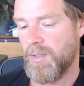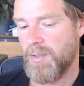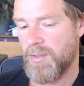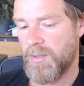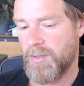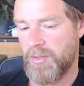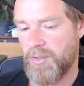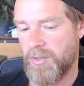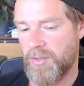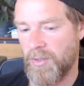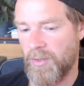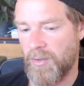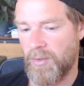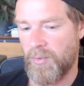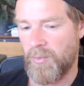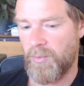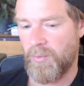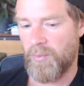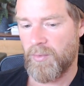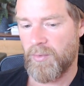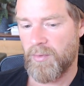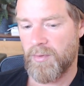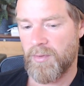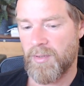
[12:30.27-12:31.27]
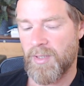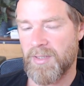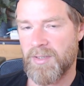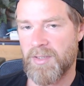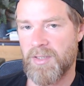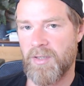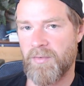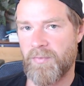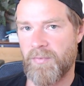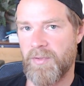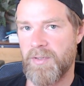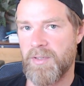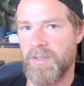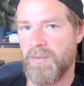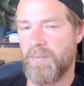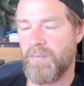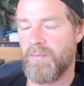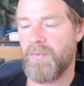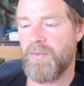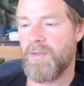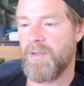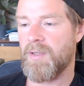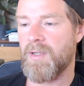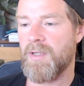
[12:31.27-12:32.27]
So that's definitely
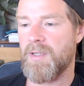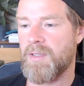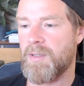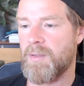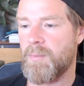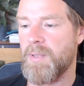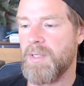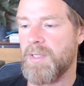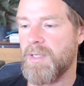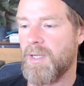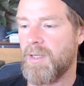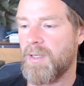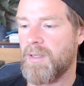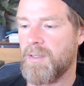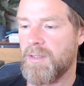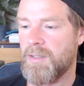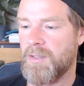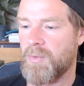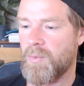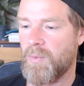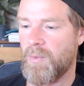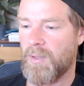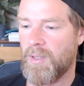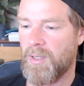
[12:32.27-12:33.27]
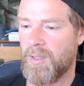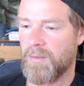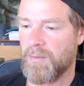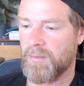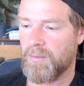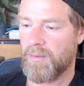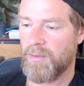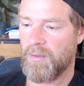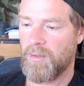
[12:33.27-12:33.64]
something that needs to be taken into account.